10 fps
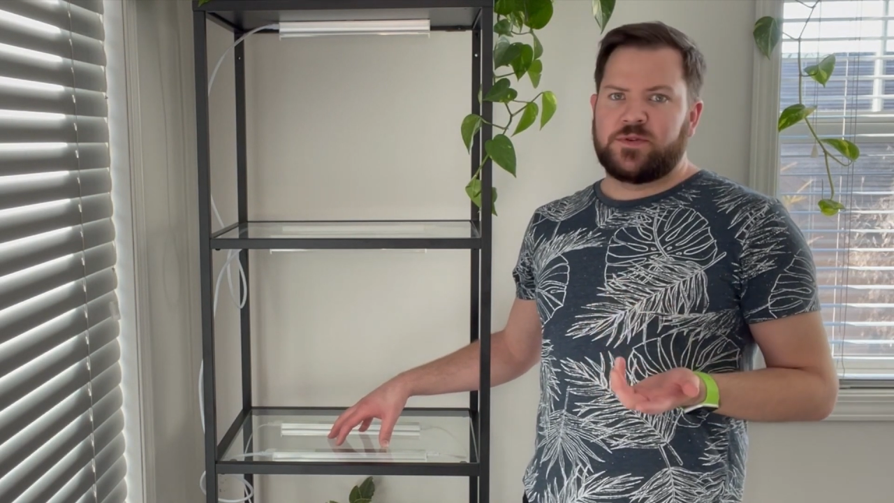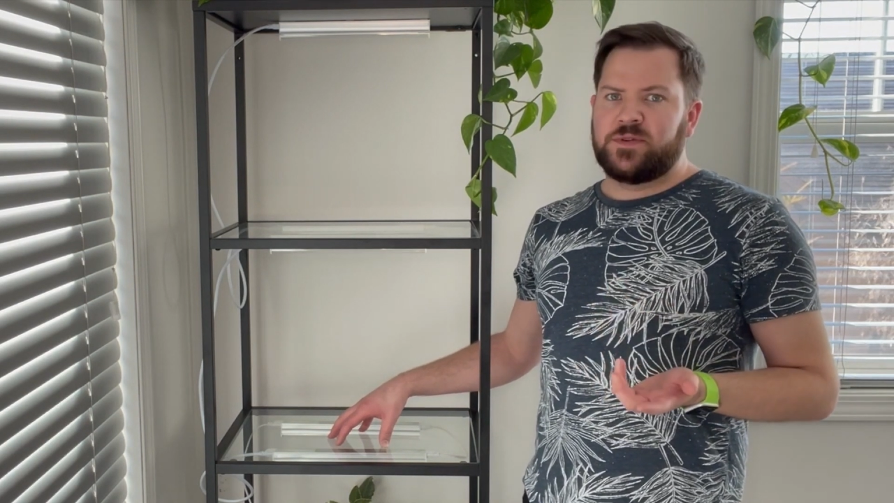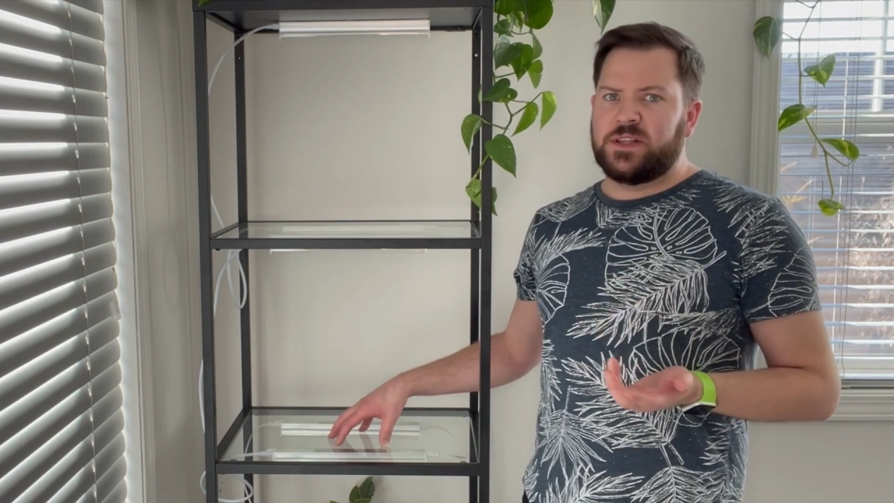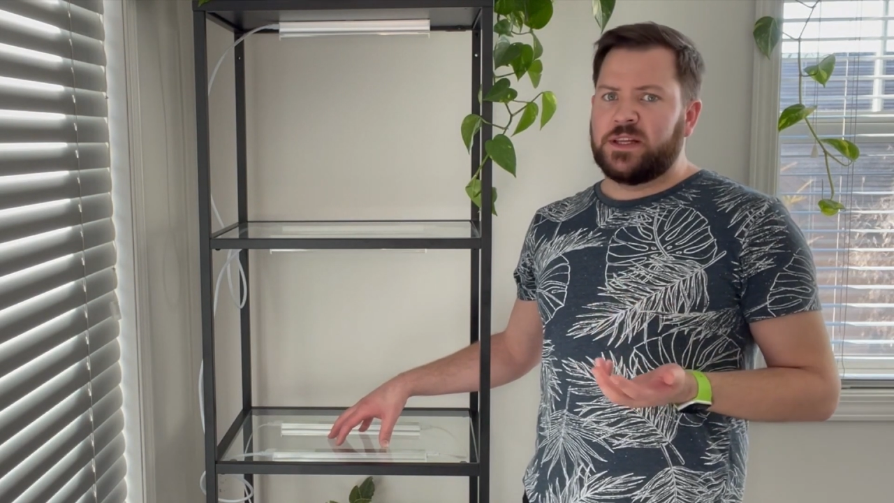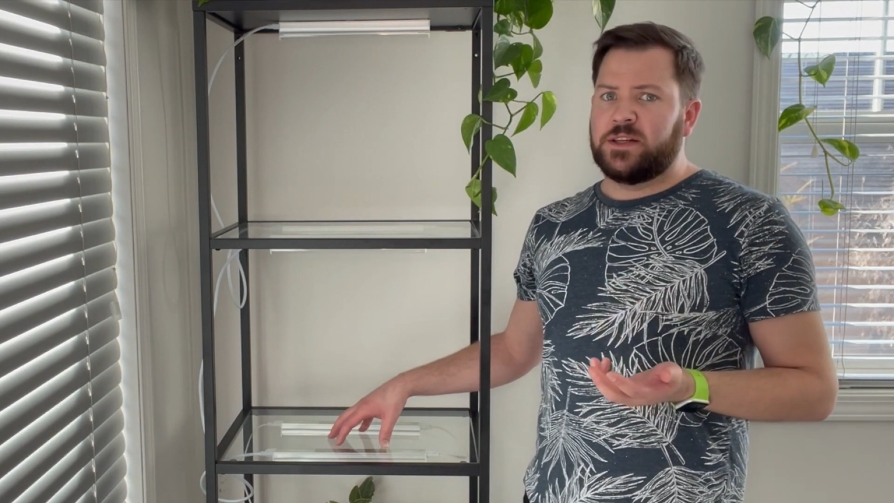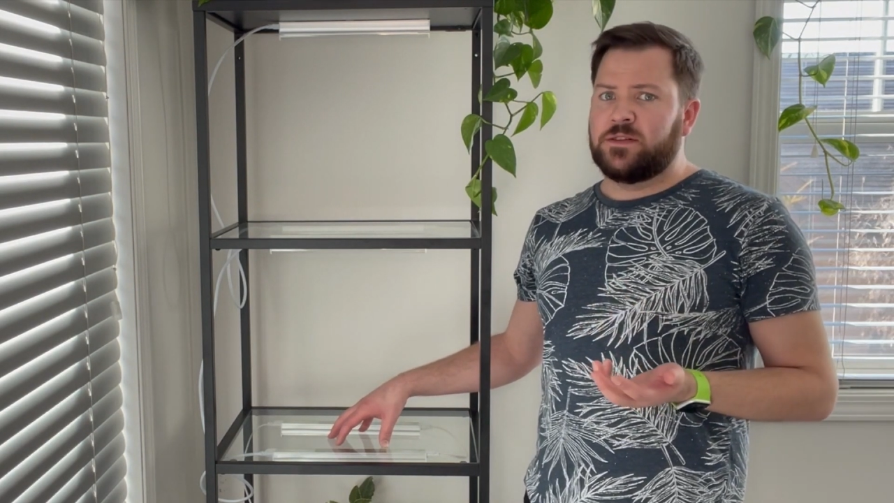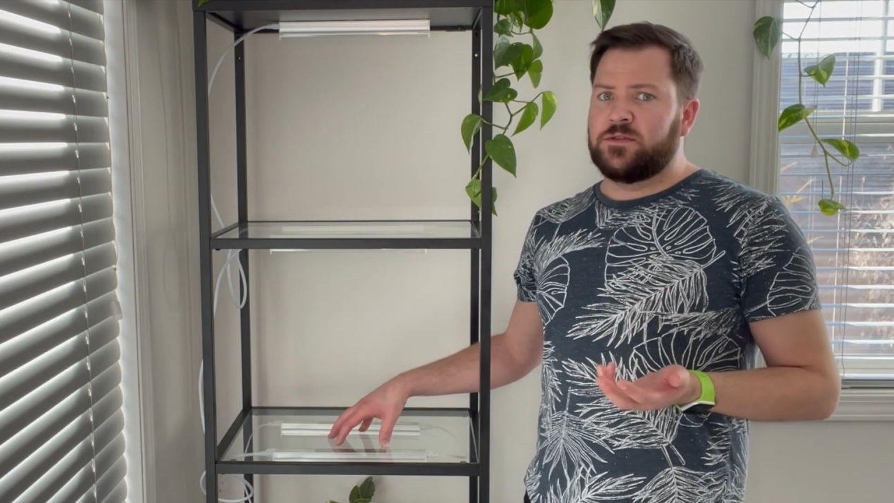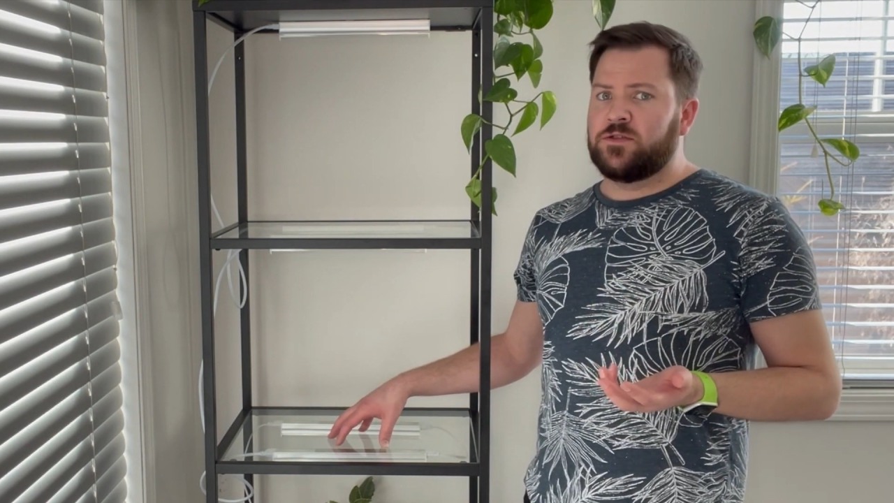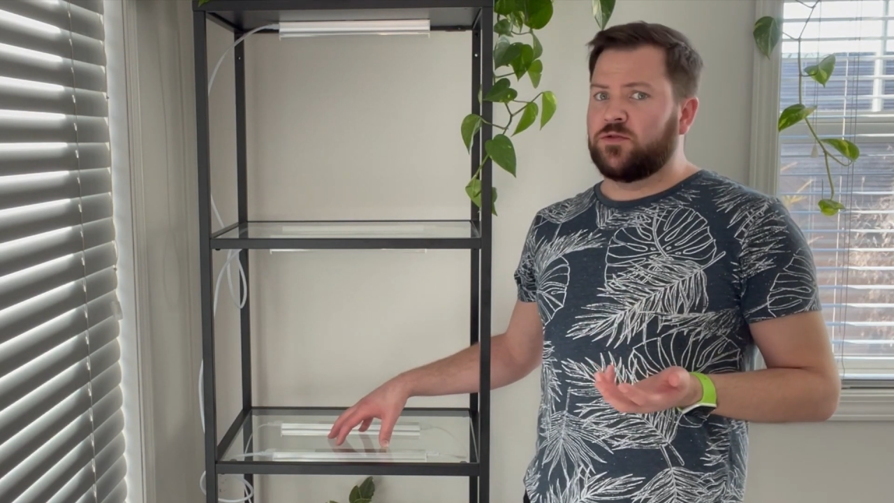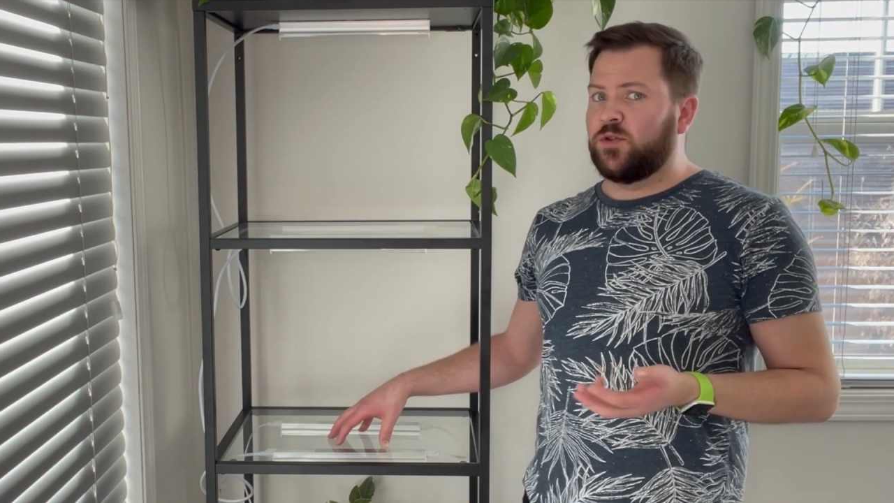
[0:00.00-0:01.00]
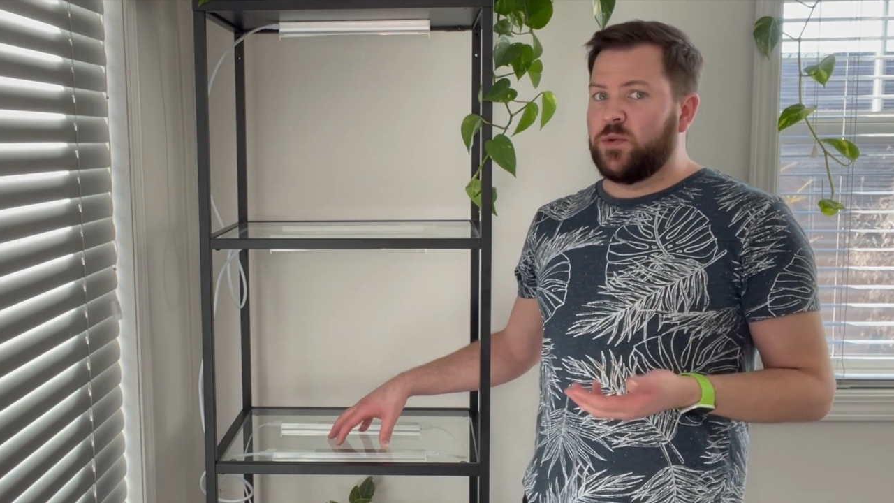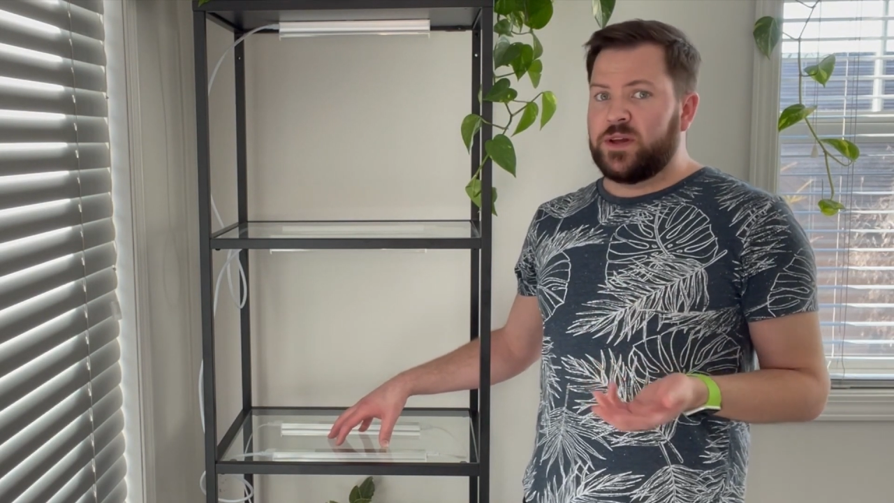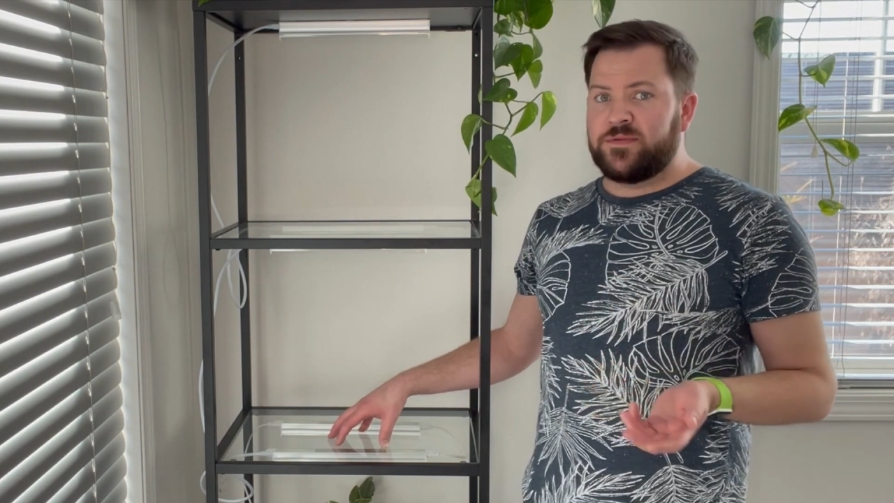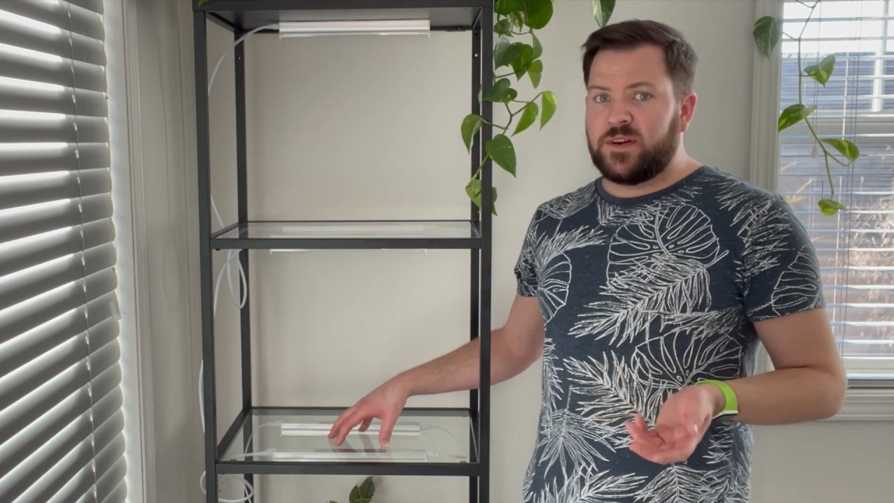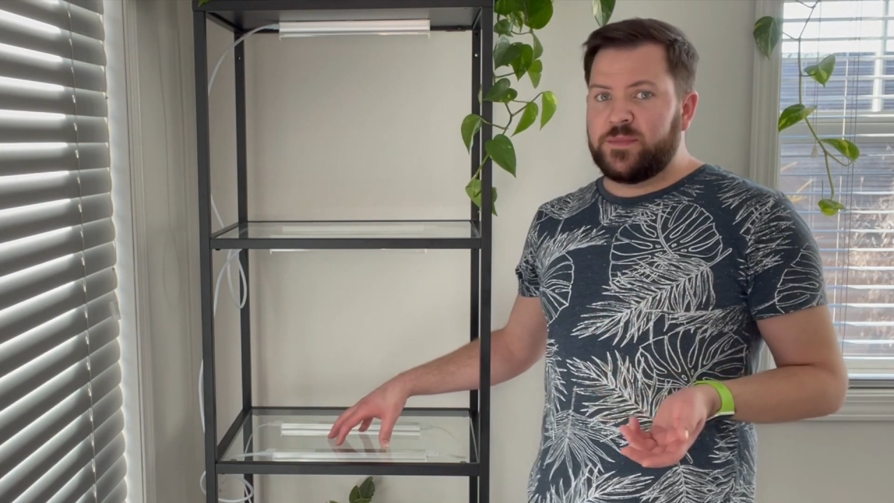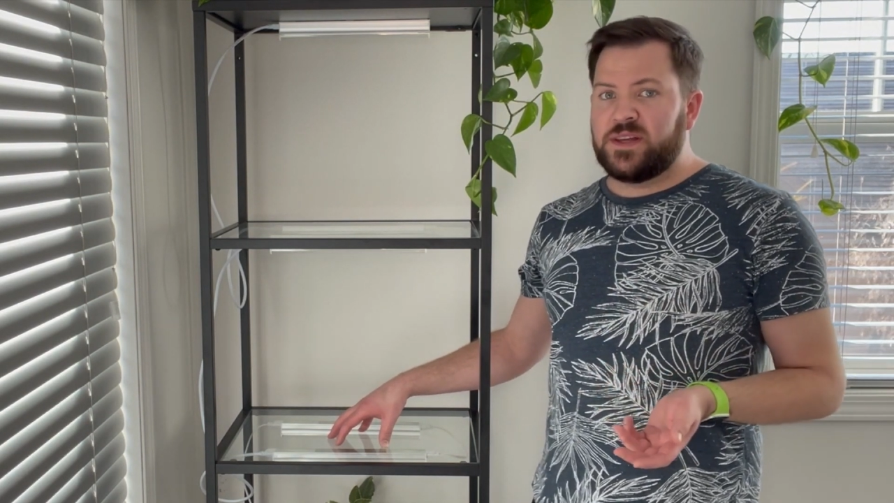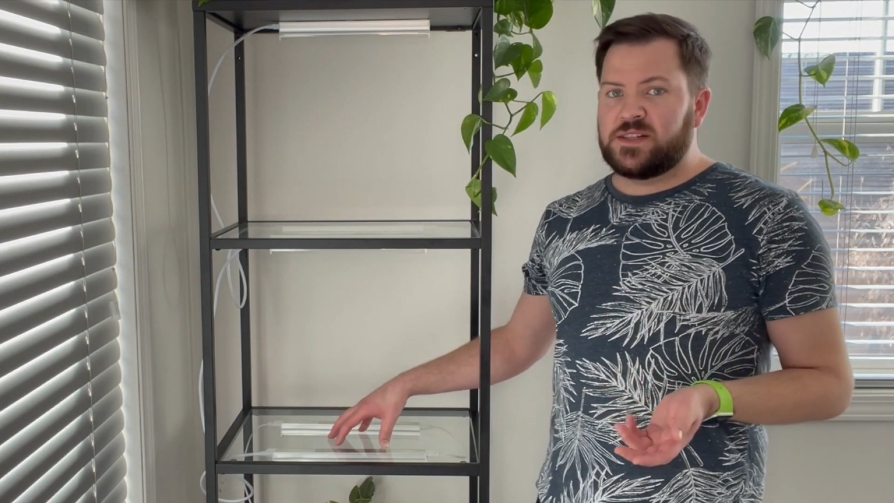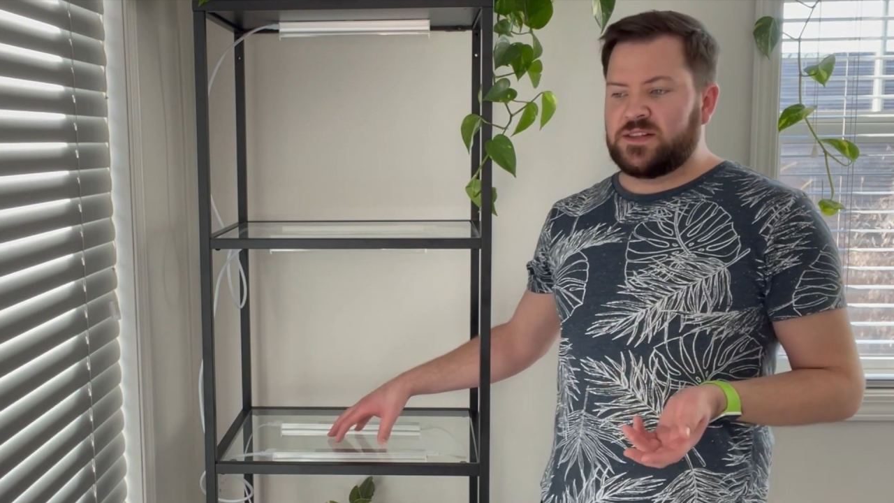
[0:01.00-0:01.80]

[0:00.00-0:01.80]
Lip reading: were really growing from it.